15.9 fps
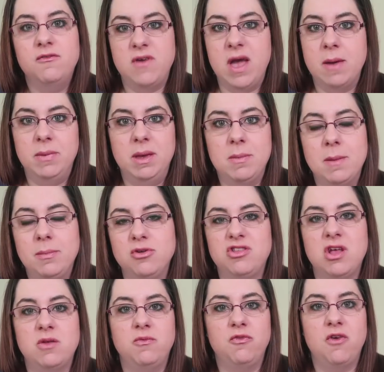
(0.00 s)
family
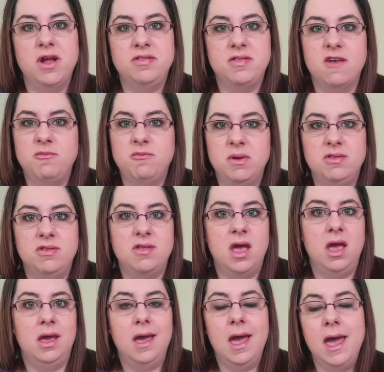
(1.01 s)
members and friends have been
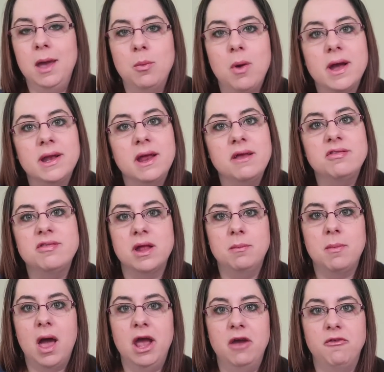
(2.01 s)
saying, hey, what can I
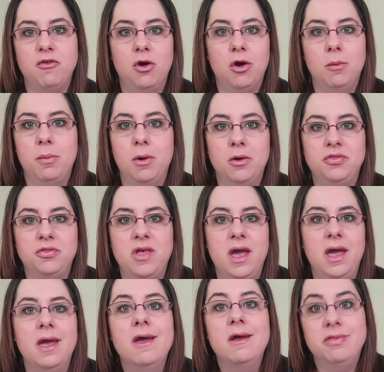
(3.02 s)
send Maya for her
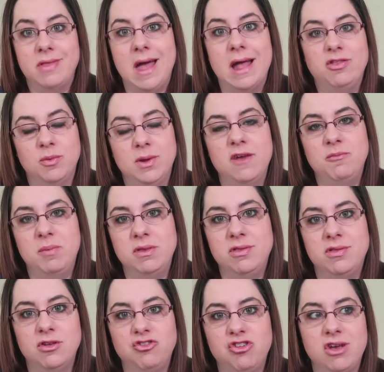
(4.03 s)
birthday? That's what I've
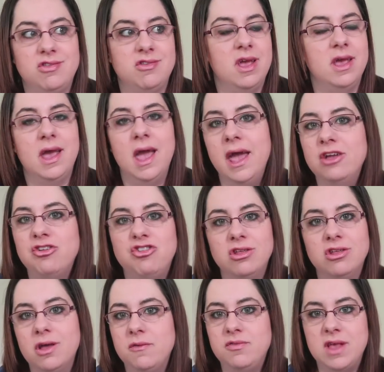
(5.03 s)
been suggesting. Hey,
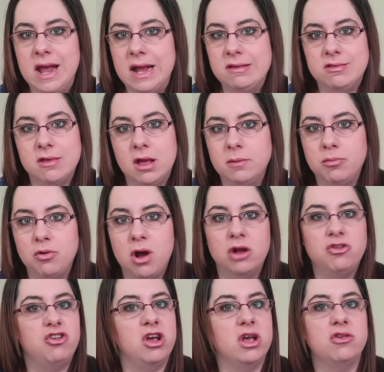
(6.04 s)
she loves hands-on
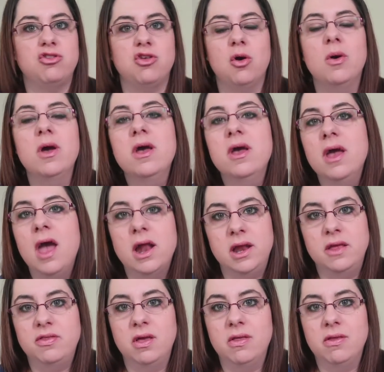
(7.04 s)
projects. So
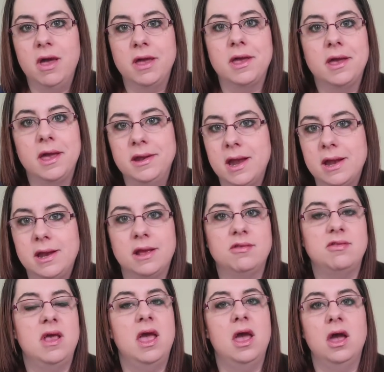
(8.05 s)
anything like a kinetic
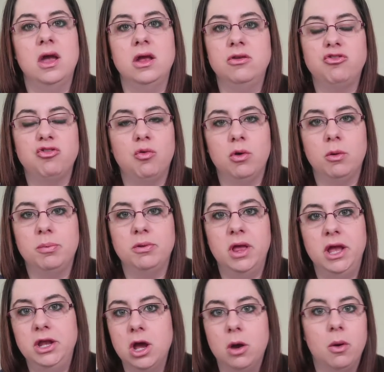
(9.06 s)
sand or
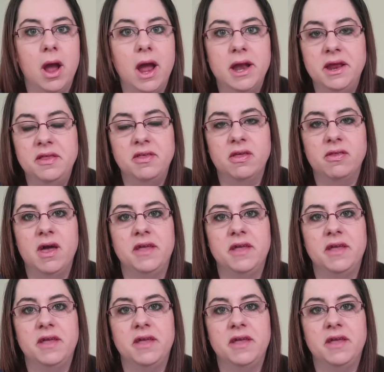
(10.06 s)
Play-Doh or anything